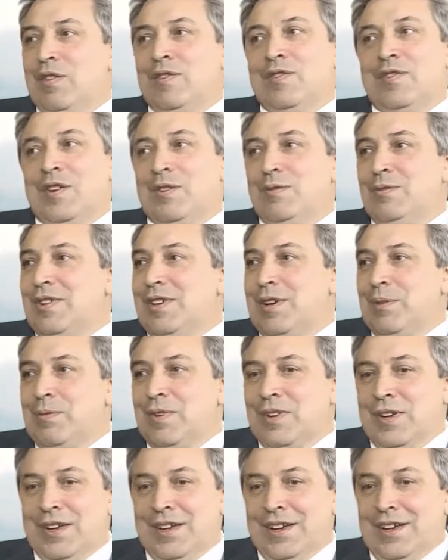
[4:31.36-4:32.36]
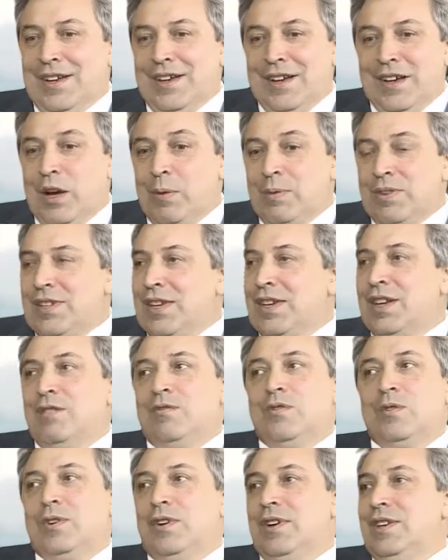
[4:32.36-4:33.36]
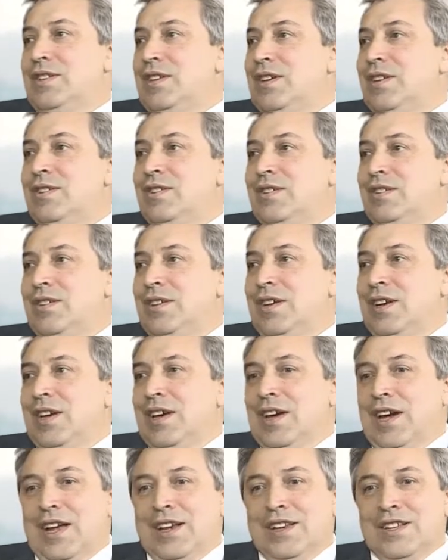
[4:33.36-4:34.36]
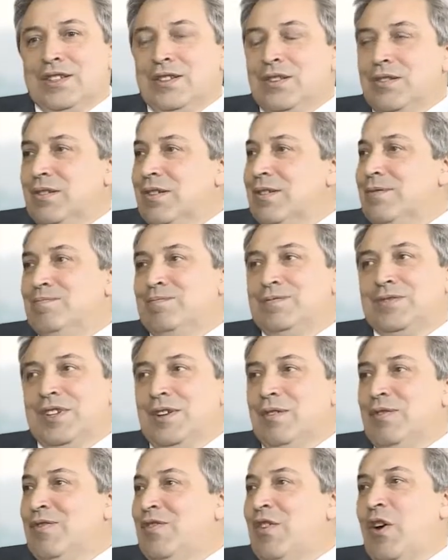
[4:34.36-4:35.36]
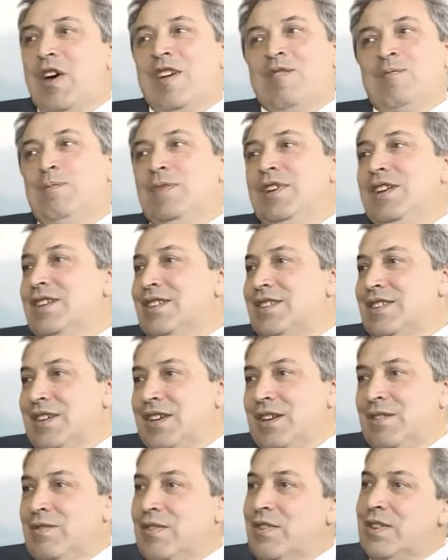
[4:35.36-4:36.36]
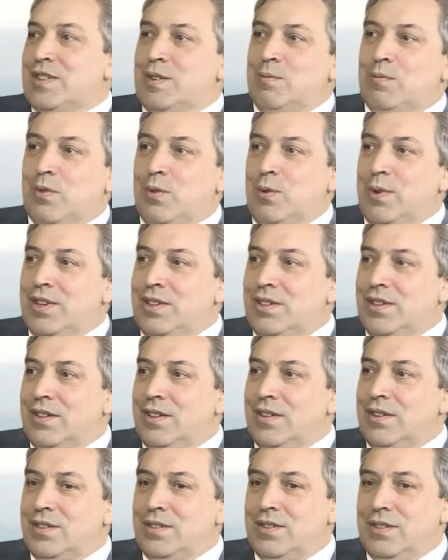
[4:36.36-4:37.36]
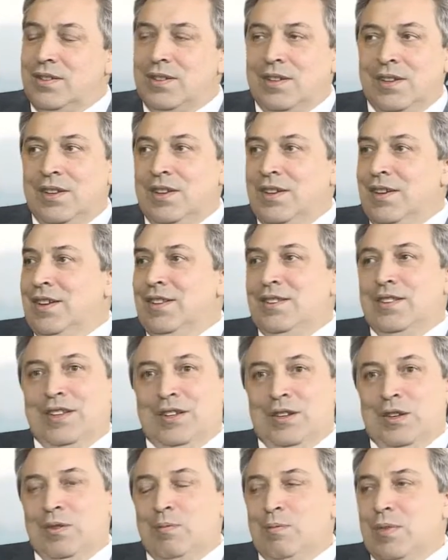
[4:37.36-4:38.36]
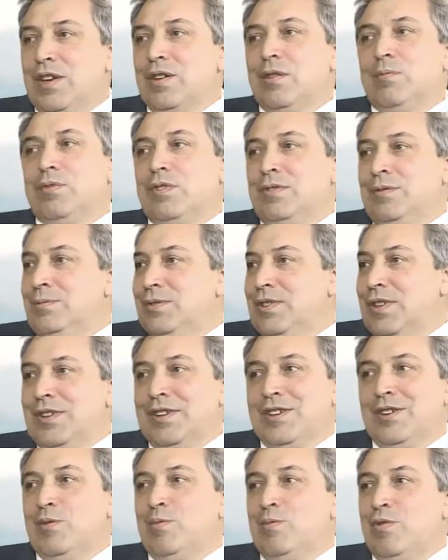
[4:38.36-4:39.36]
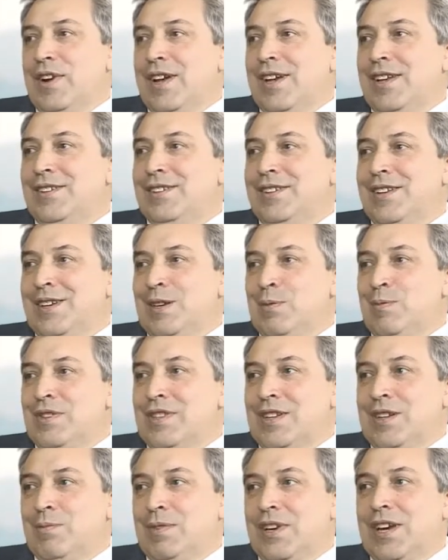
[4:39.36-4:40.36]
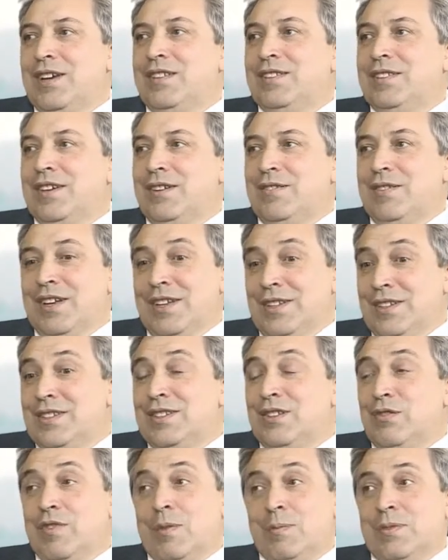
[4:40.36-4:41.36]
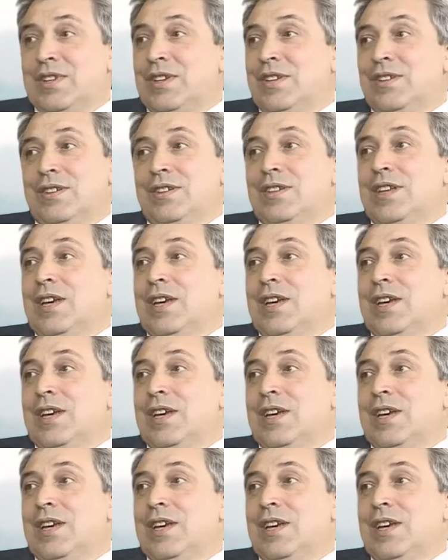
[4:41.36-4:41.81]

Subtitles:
I phoned up a particular organisation and it took, 5 minutes to get a very simple question answered, then you can bet your bottom dollar your brand name is going to be out there and your reputation